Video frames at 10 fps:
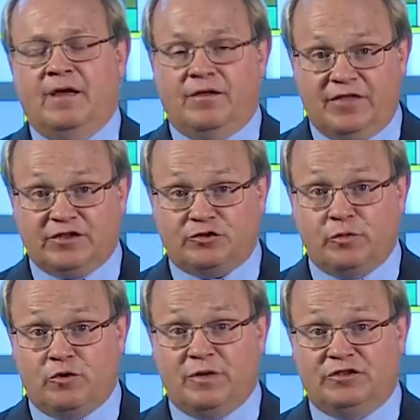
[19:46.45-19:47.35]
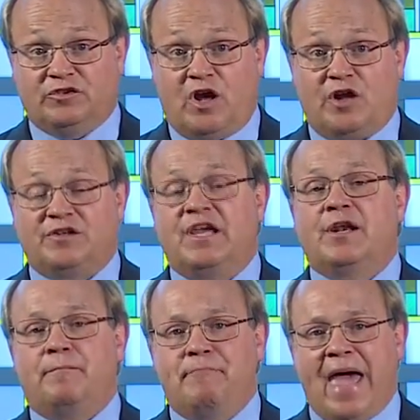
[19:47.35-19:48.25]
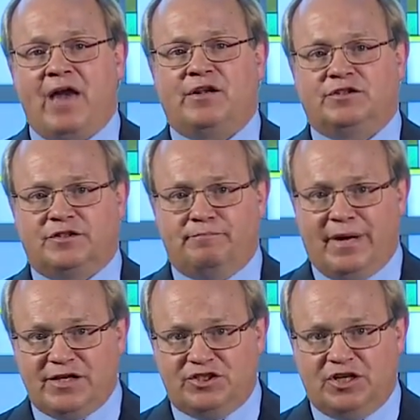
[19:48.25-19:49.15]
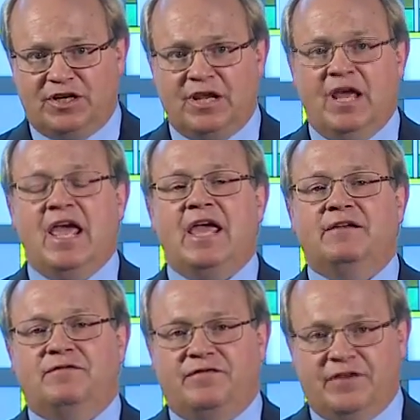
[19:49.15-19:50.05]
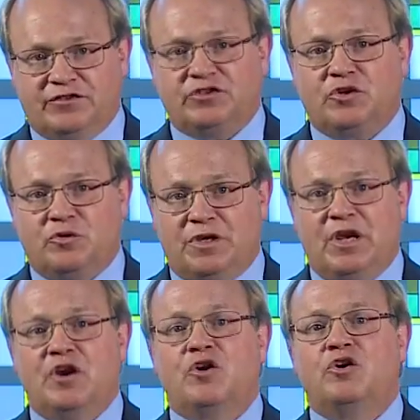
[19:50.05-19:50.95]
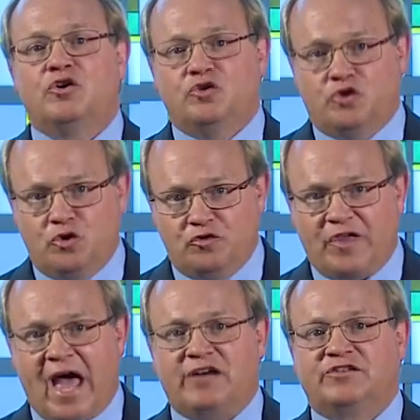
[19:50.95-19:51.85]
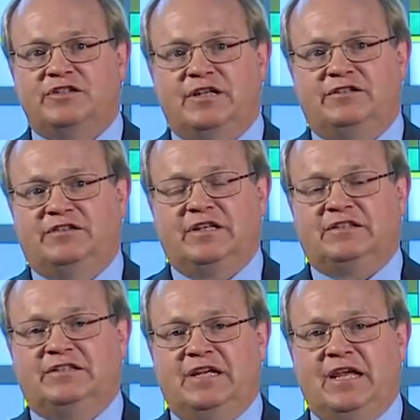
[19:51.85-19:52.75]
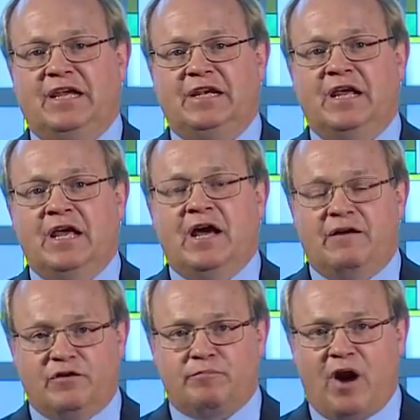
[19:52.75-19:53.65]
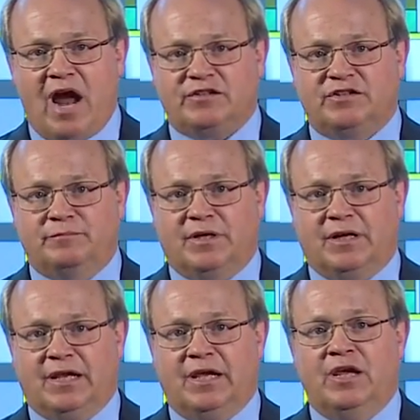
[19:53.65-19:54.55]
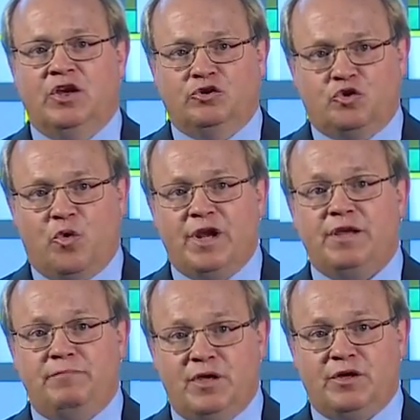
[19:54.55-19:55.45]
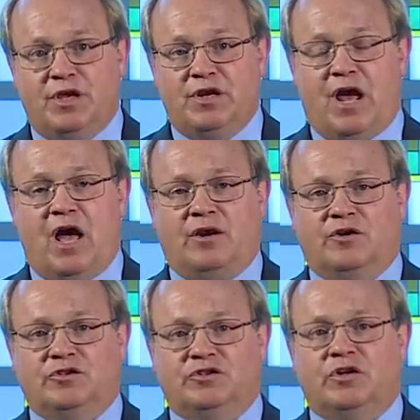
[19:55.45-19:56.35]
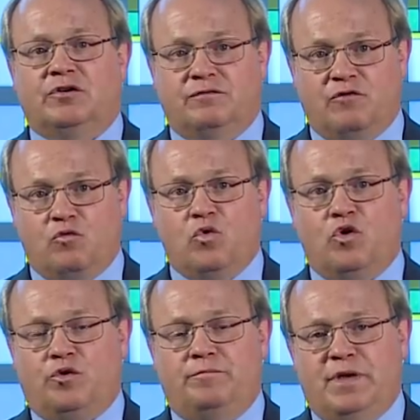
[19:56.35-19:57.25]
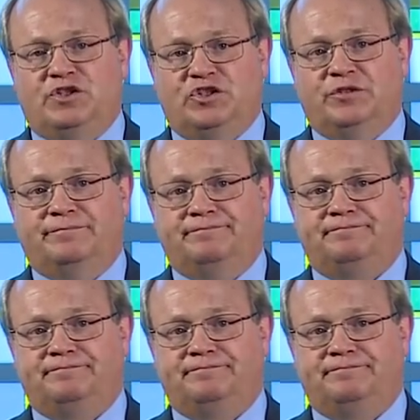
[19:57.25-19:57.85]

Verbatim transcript: This will result in a balanced budget in fiscal year 2016 of approximately $20 million for world mission.